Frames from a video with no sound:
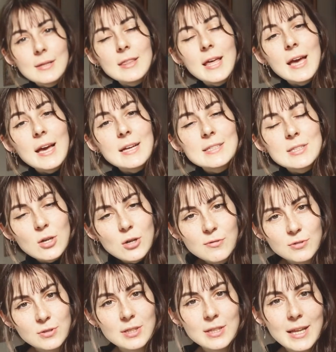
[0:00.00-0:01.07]
that's all
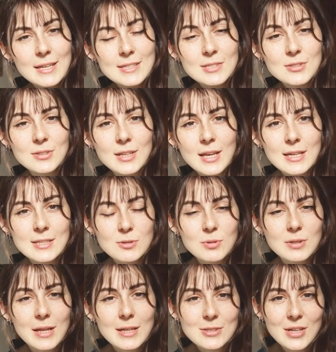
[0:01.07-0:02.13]
for today. So in case you
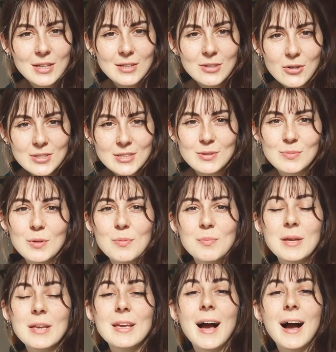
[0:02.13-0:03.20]
would like to get in contact with
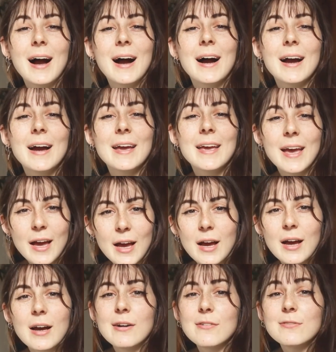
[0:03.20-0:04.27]
me, I
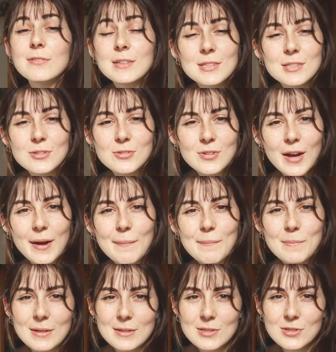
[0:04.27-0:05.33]
have Instagram,
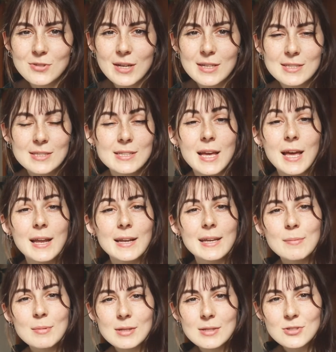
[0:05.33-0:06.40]
Pinterest, and
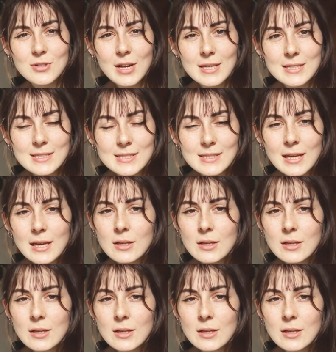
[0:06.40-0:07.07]
email address.